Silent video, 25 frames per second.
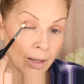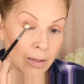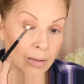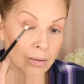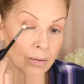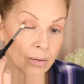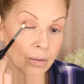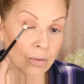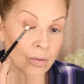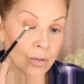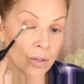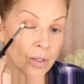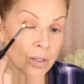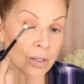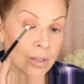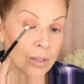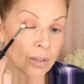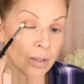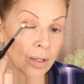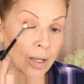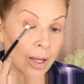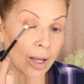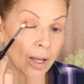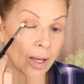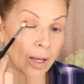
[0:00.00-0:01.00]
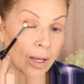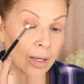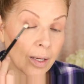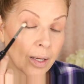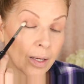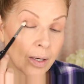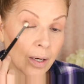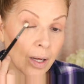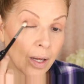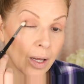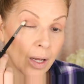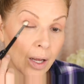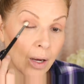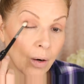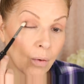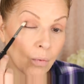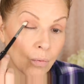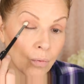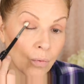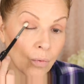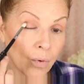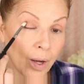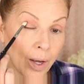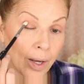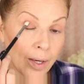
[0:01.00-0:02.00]
So just laying it
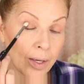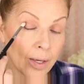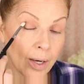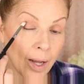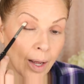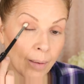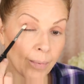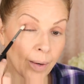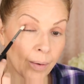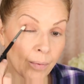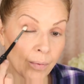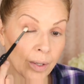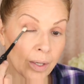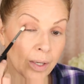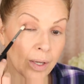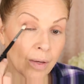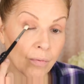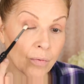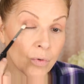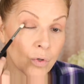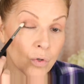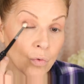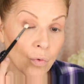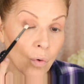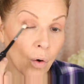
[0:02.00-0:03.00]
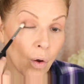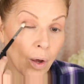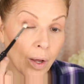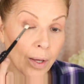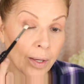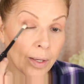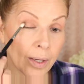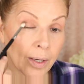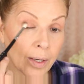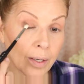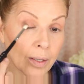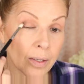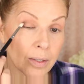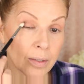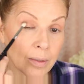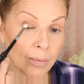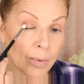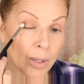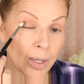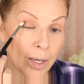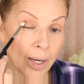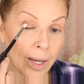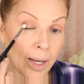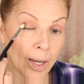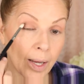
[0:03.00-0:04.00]
right, I'm not really even drawing it in because I'm
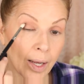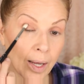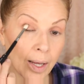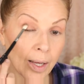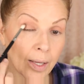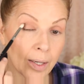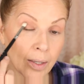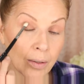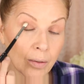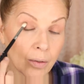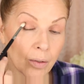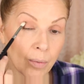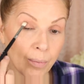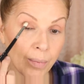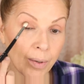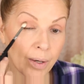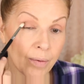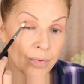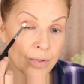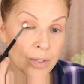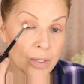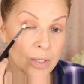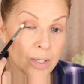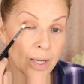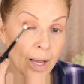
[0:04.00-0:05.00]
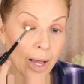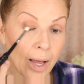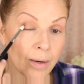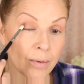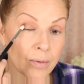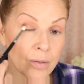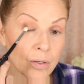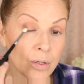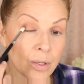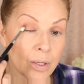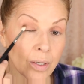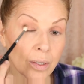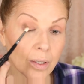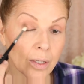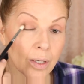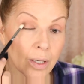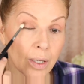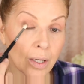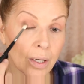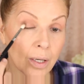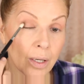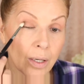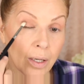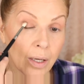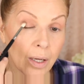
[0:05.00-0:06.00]
gonna add a little bit of satin to the
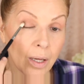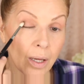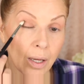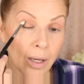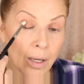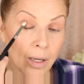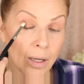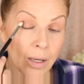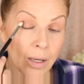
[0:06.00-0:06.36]
lid.